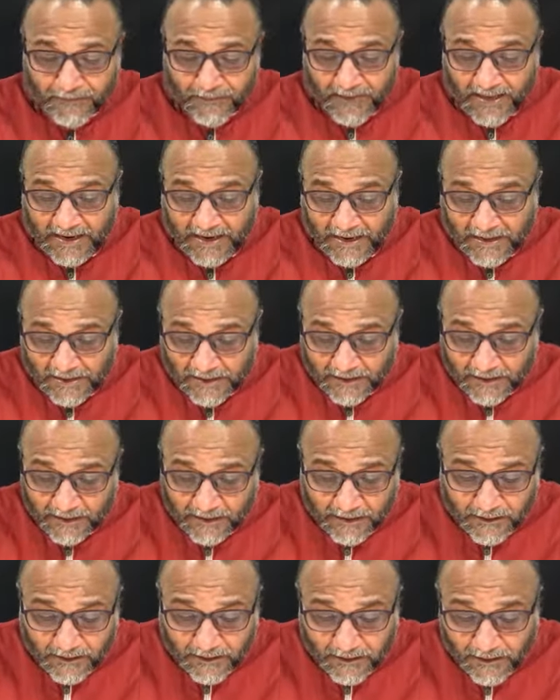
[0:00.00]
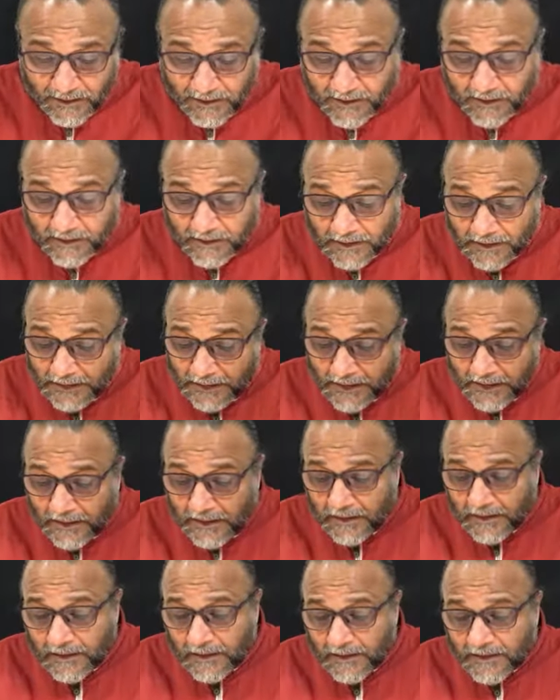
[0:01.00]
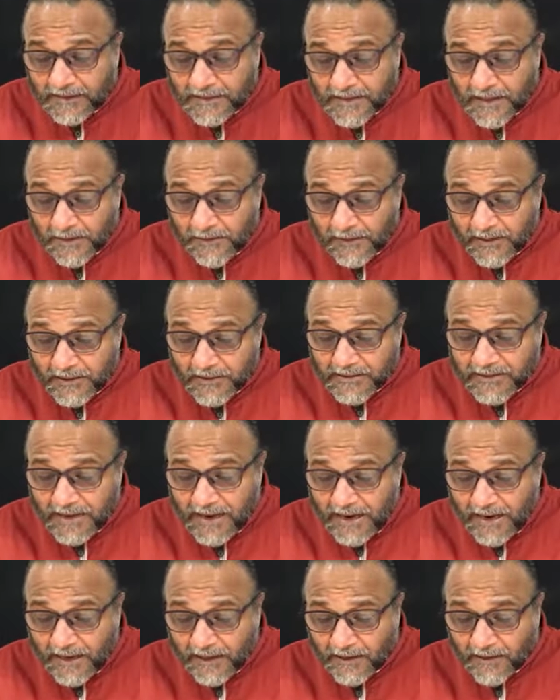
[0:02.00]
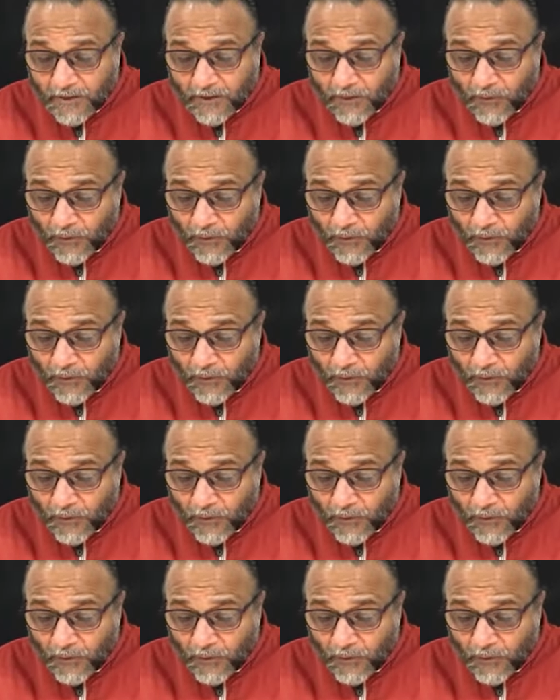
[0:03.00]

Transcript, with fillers: That it is clearly established that